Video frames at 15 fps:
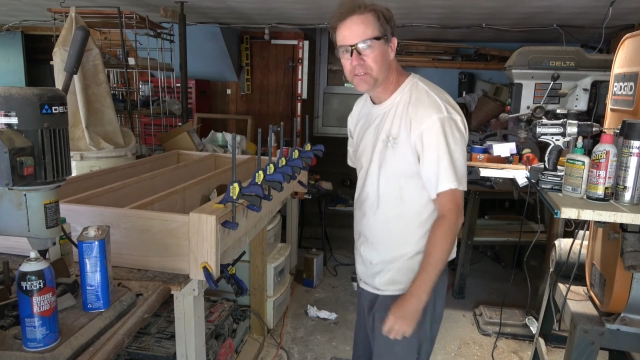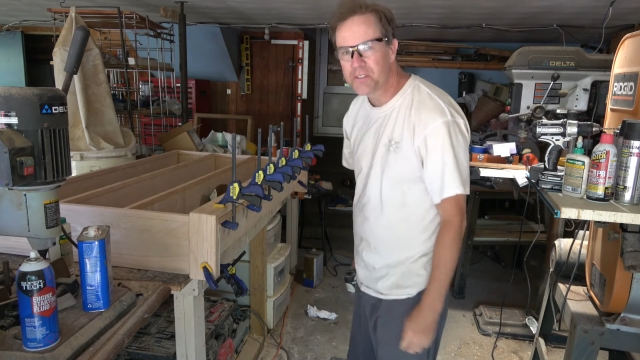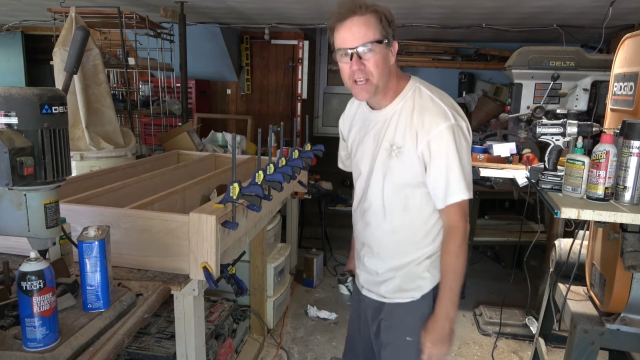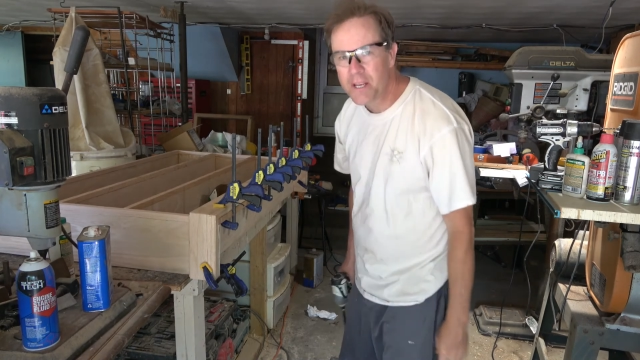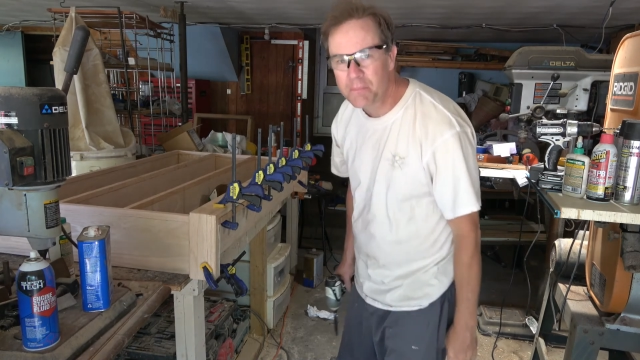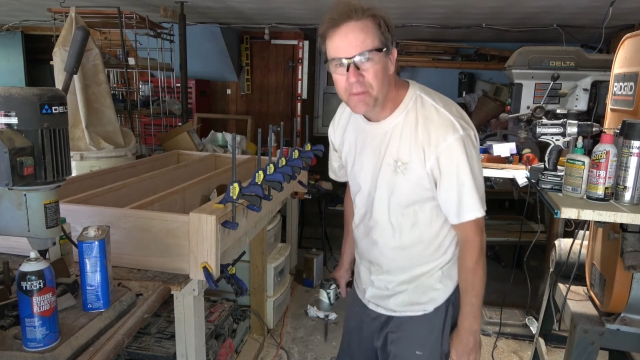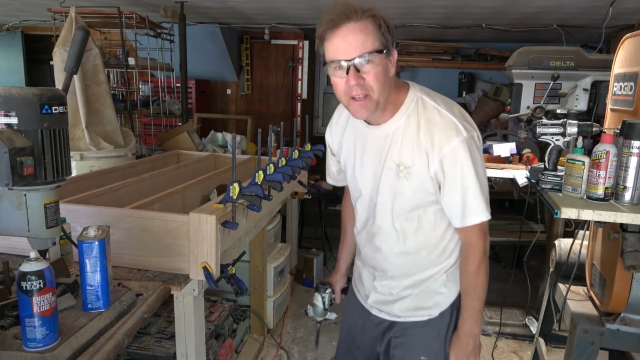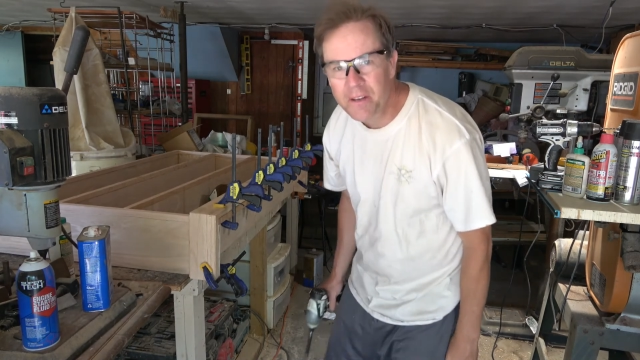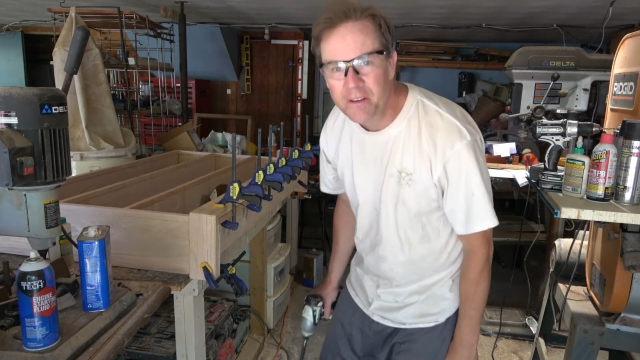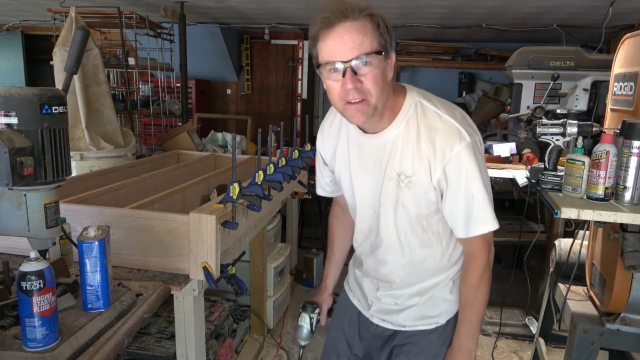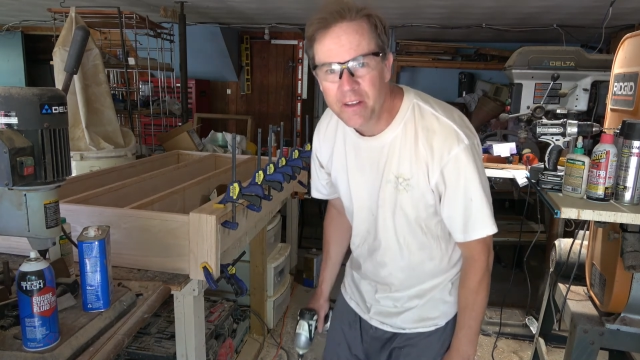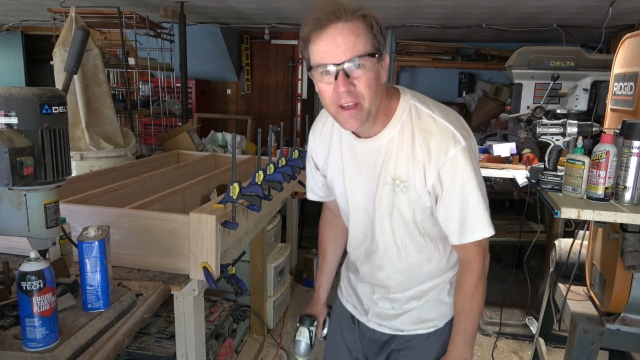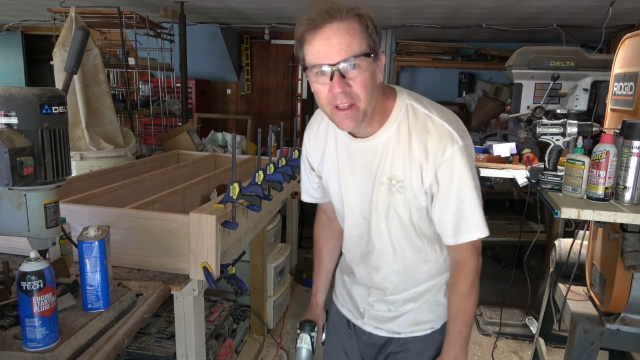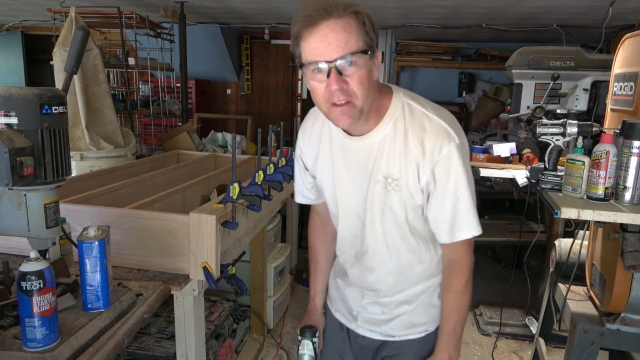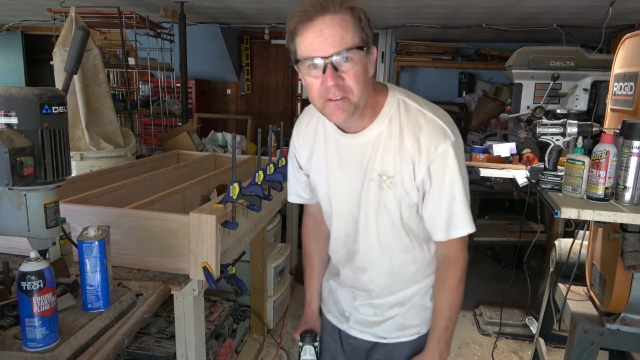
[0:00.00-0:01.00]
same thing to
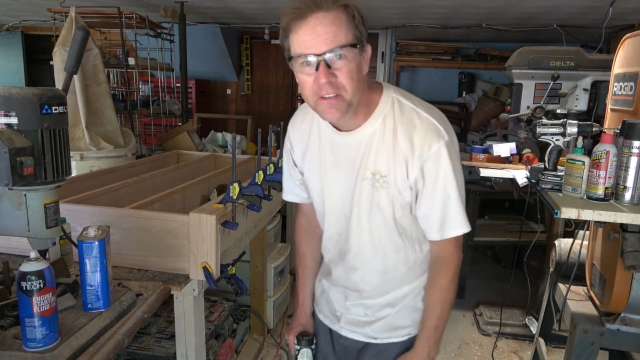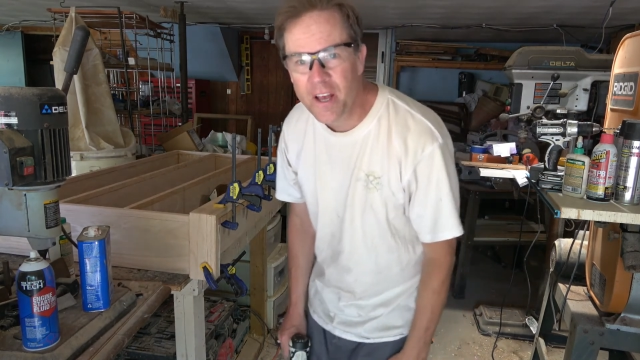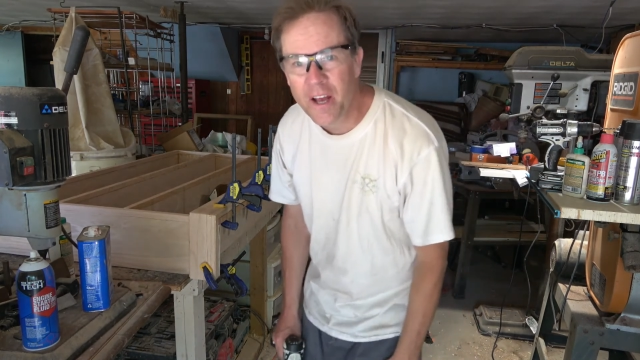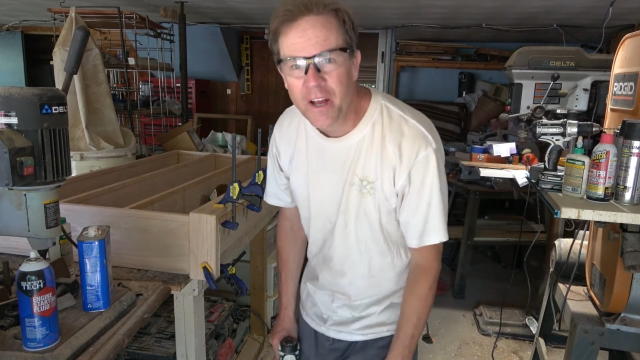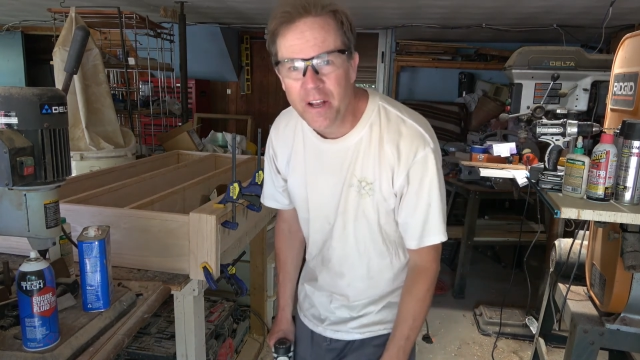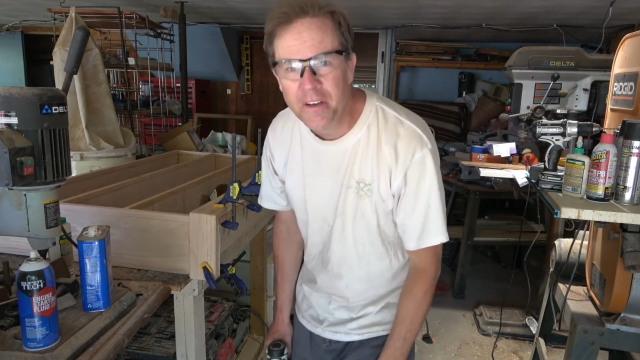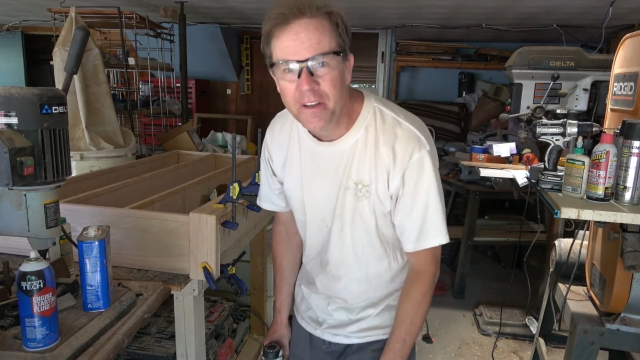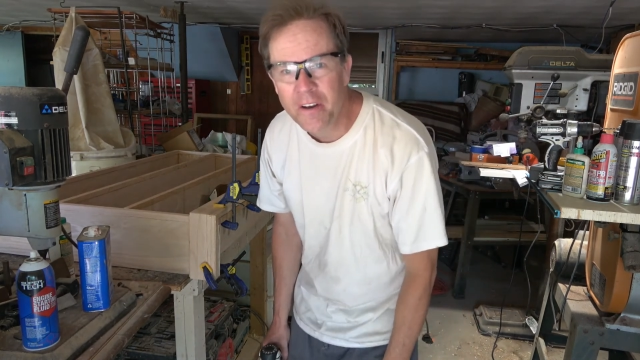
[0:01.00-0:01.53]
the other side